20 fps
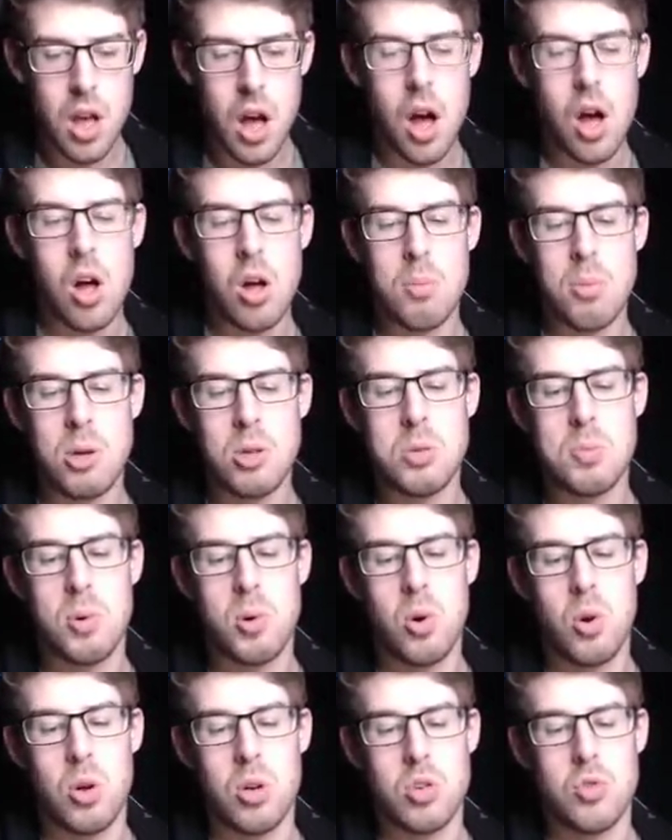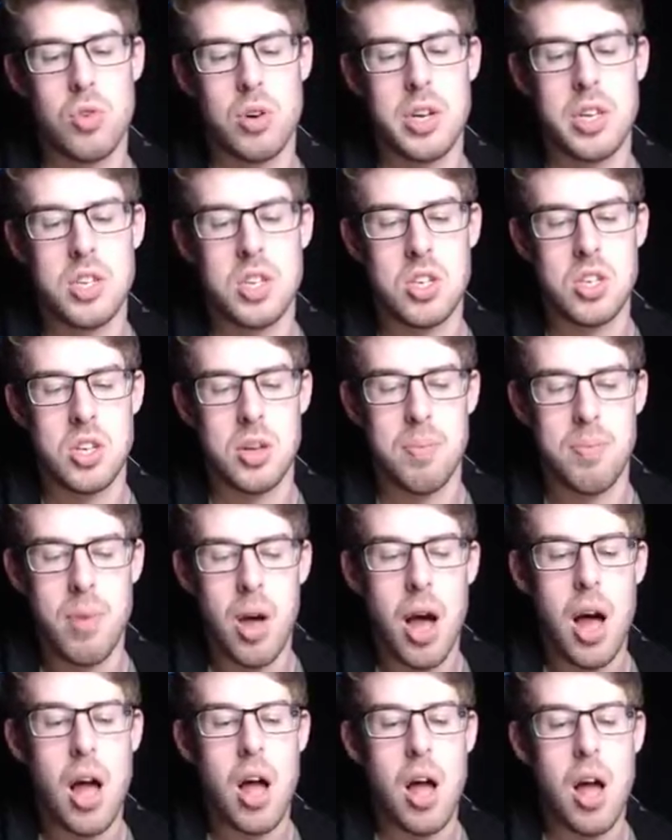Oh, multiple launch rocket system.
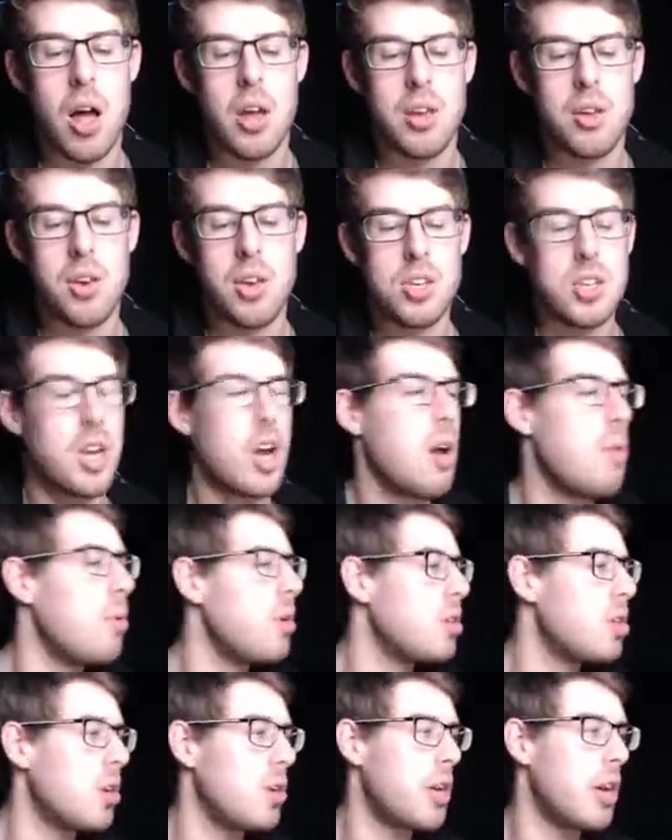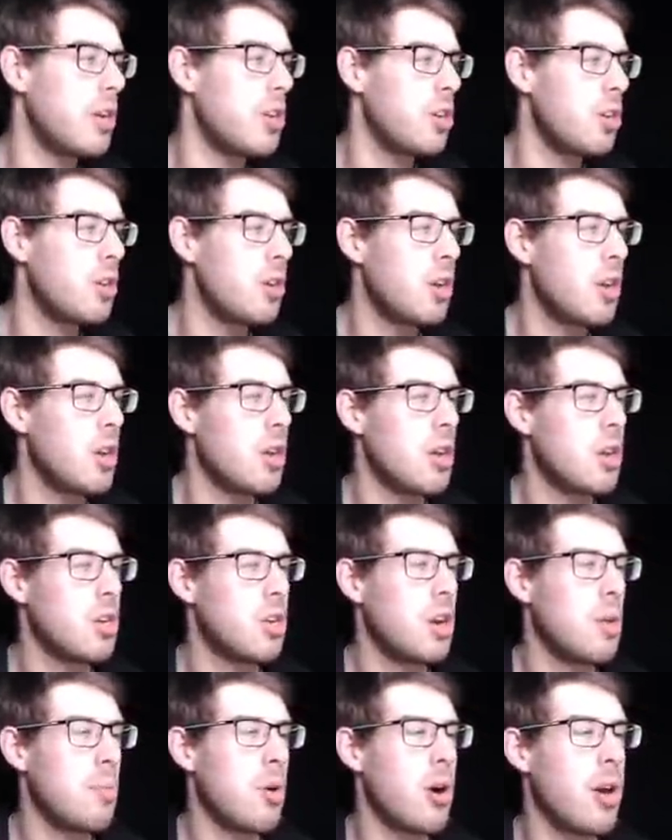Ah, you need to go. Well, it's okay, dude.
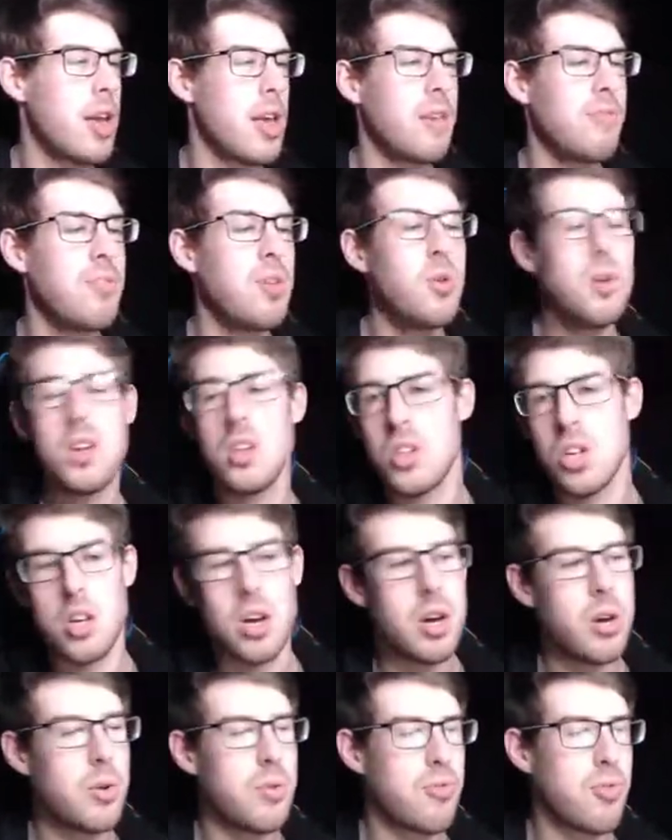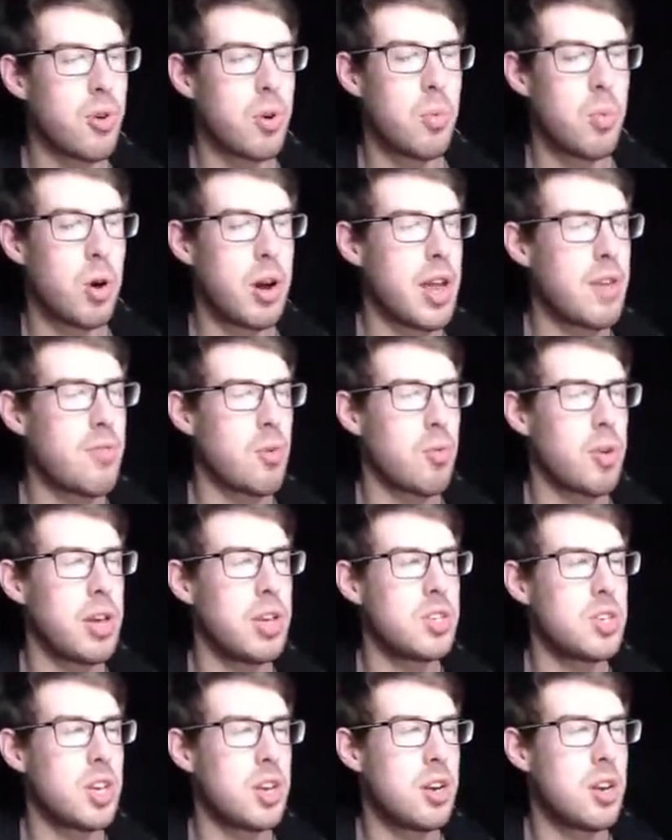Don't worry. If you need to go for whatever
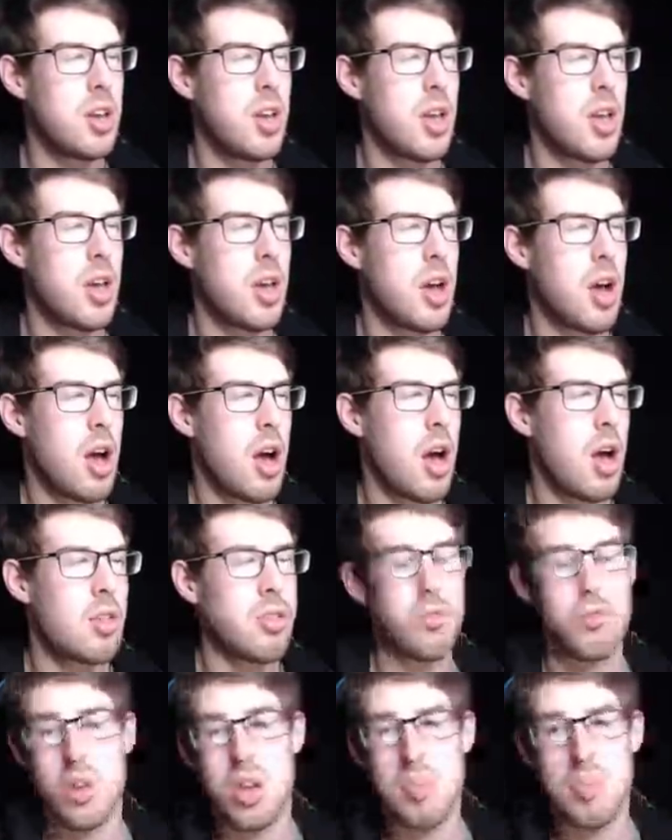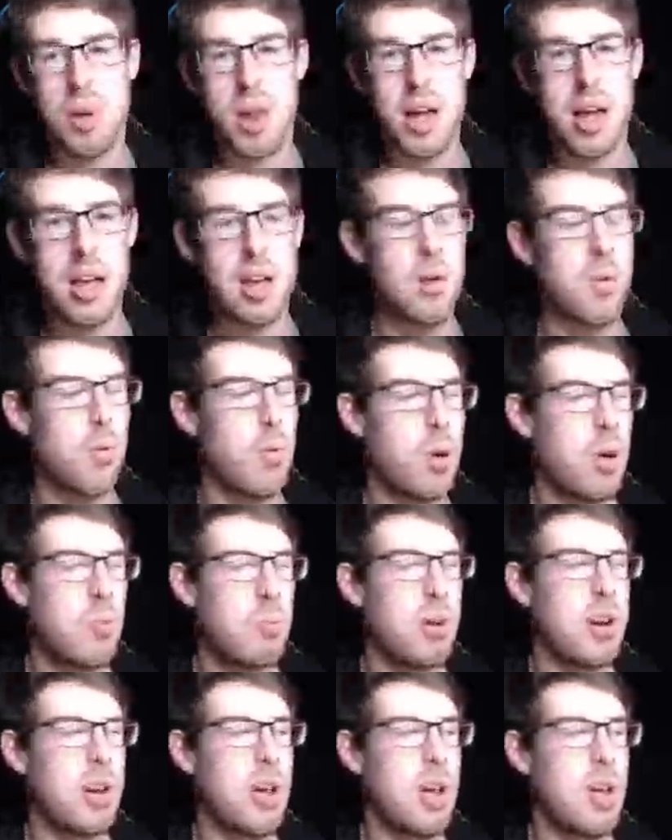reason, the replay will
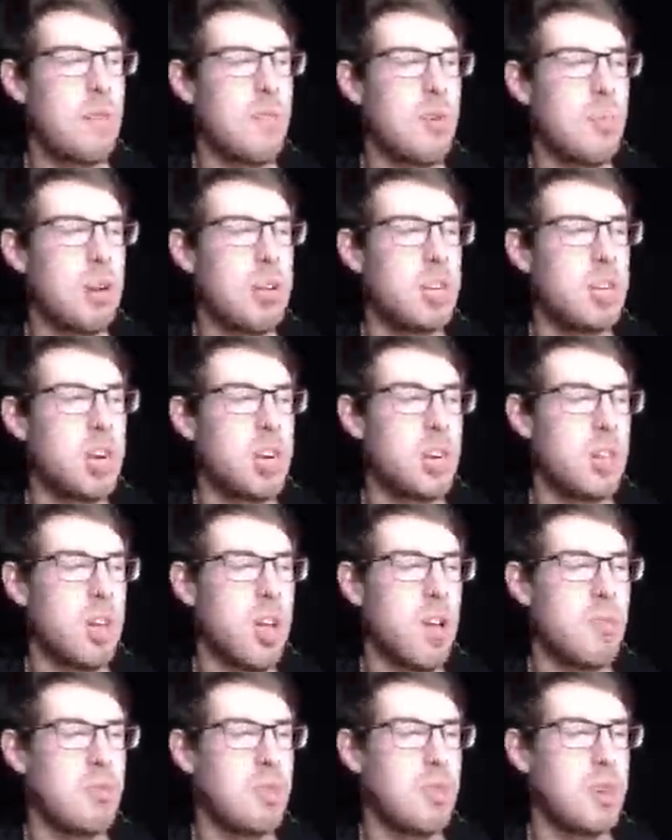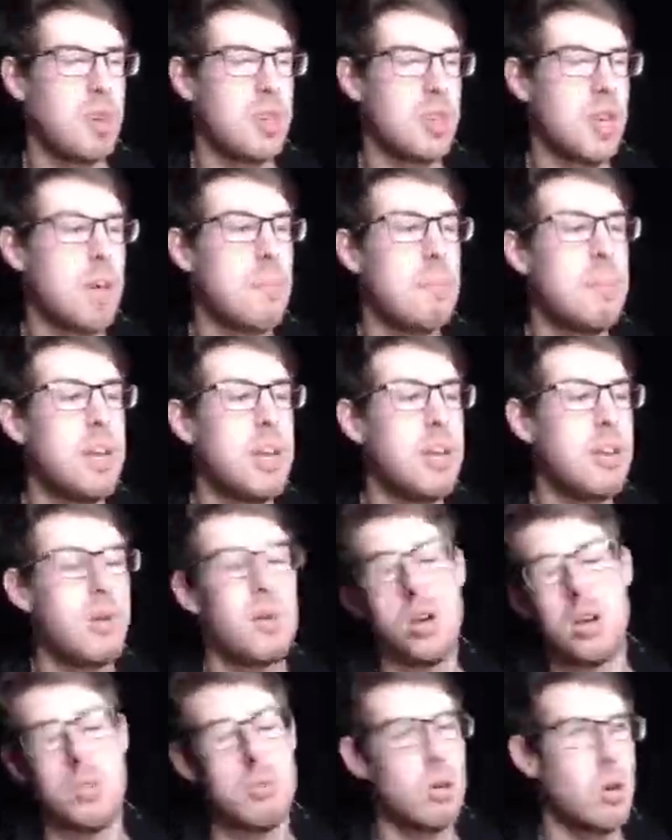be live on my channel after this.
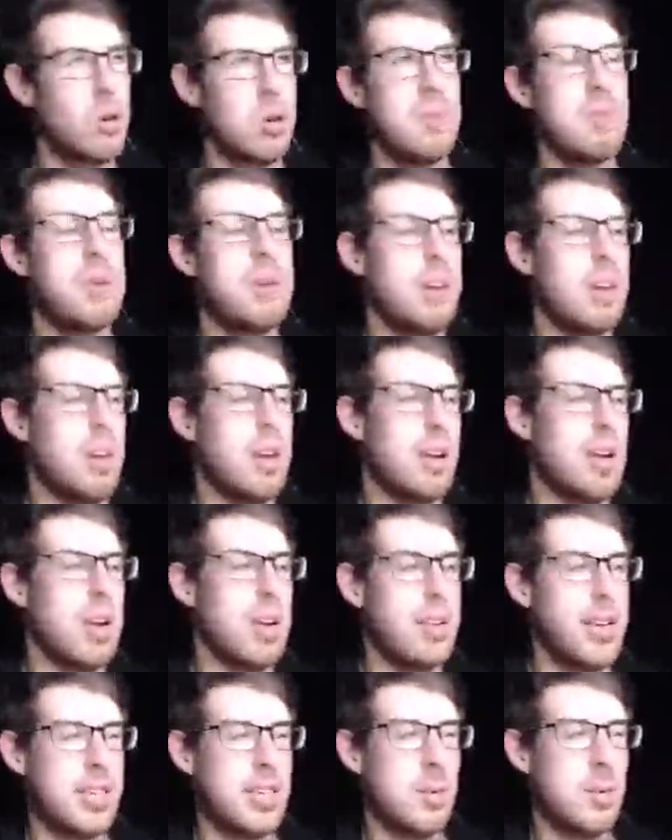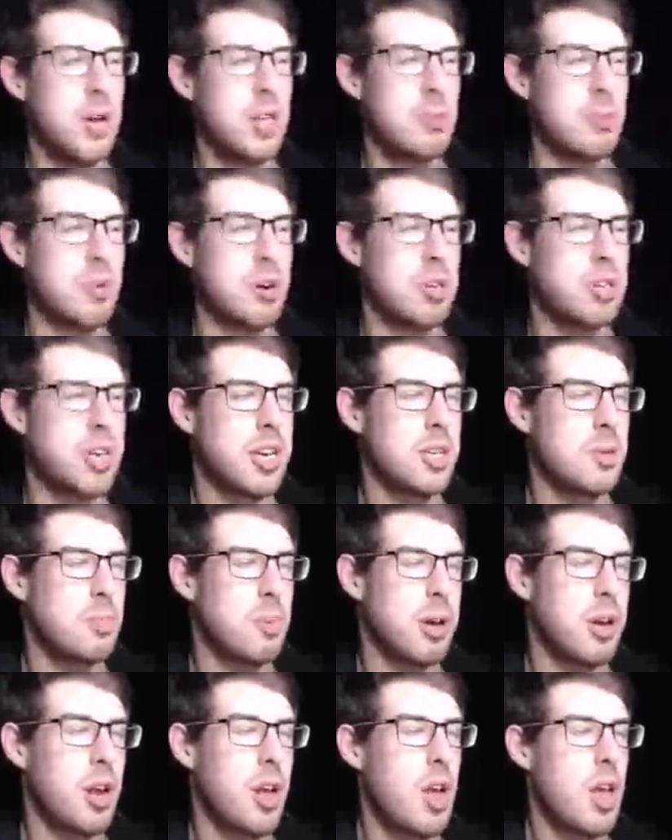Well, not immediately. It takes a while to process,
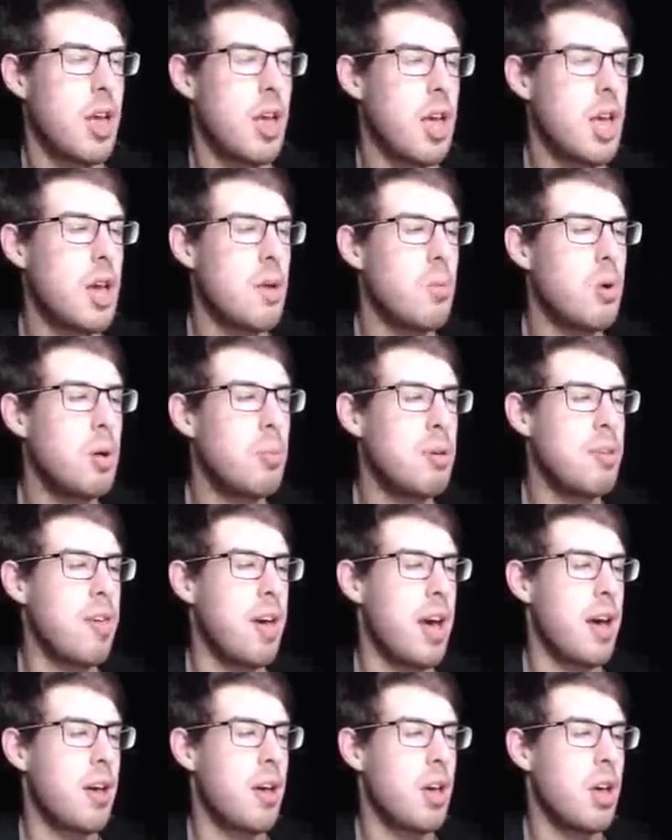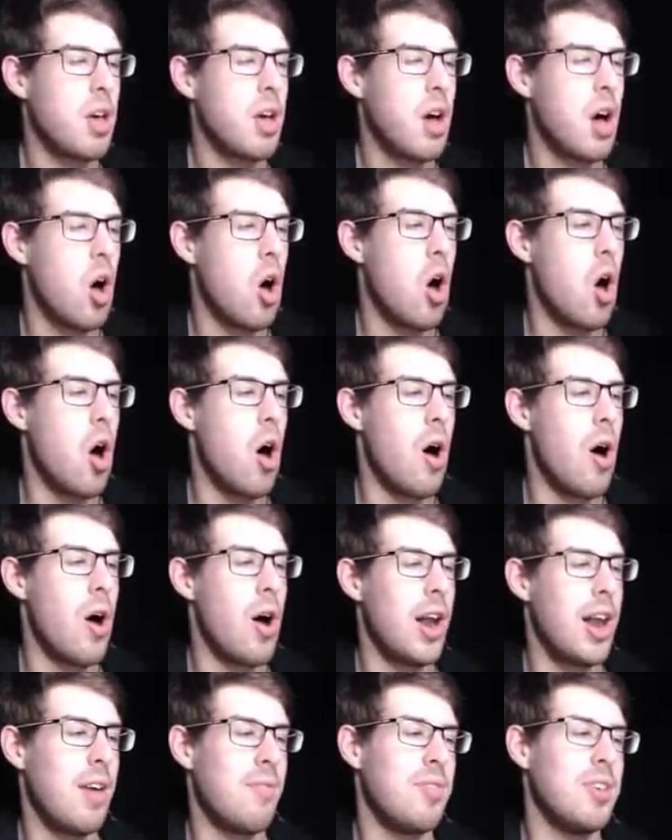but it will be there. Oh,
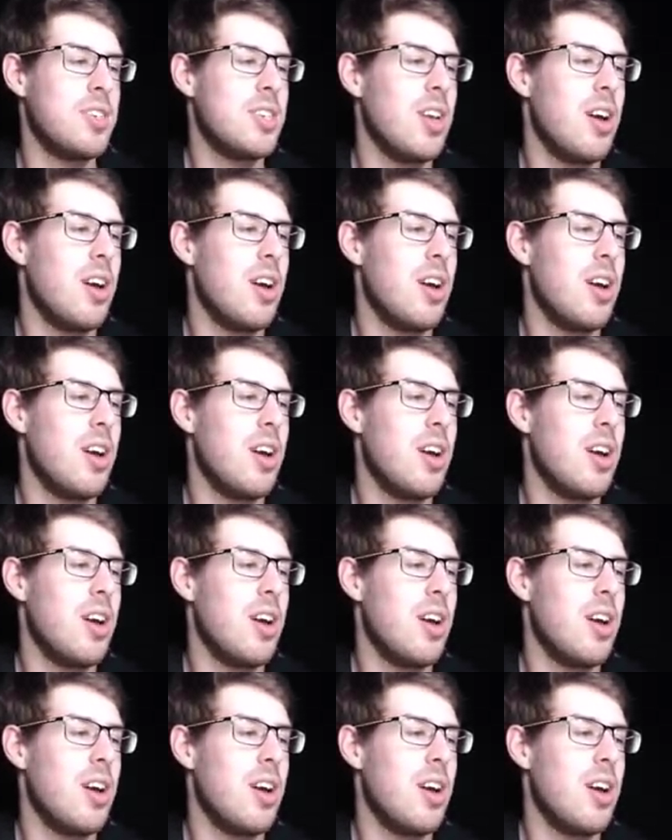I love this.